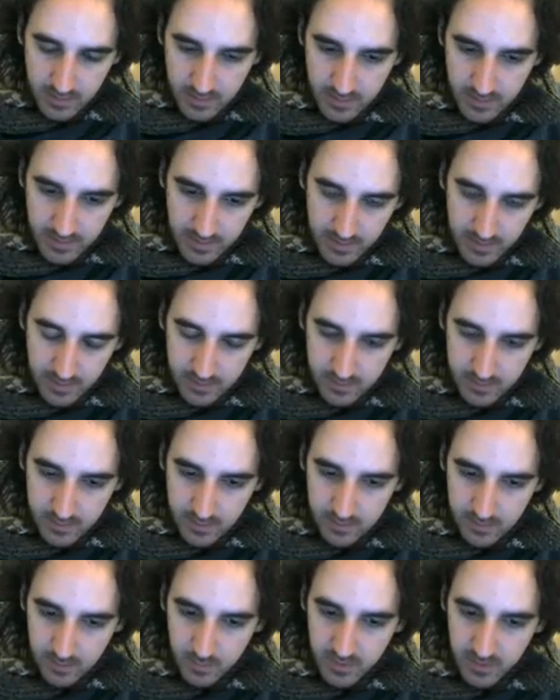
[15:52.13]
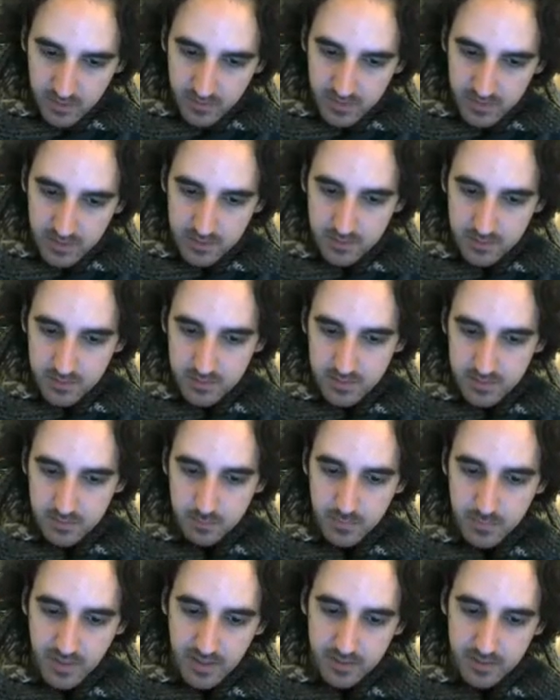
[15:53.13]
get a little bit of an
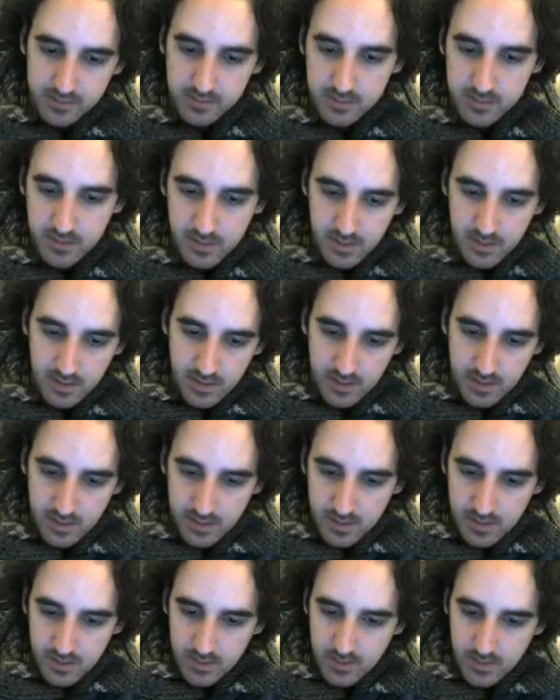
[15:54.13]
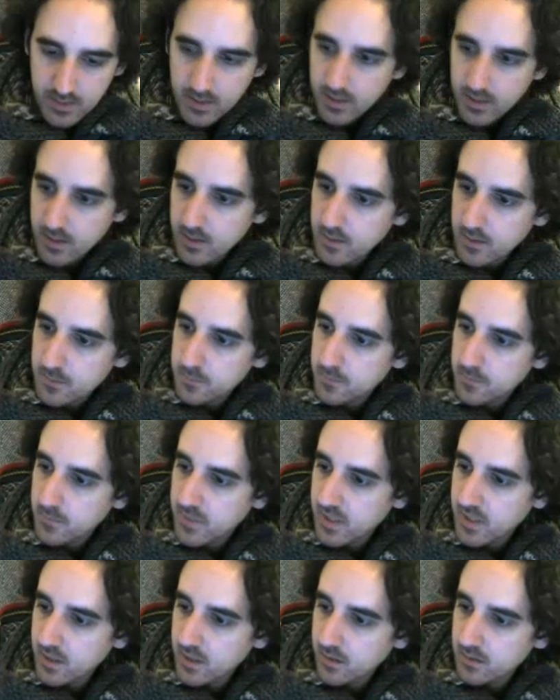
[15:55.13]
interesting pattern.
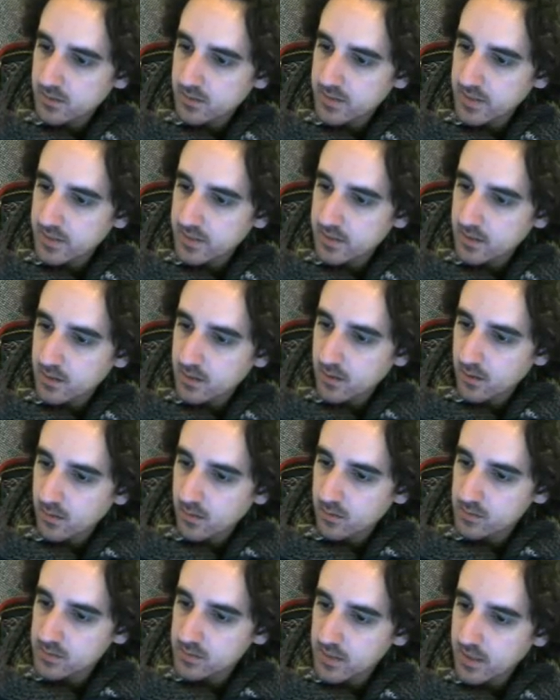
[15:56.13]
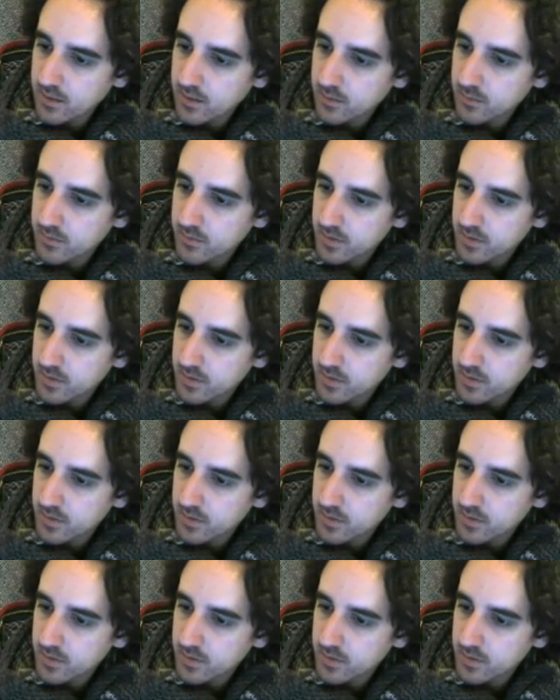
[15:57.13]
But I'm gonna take the color out of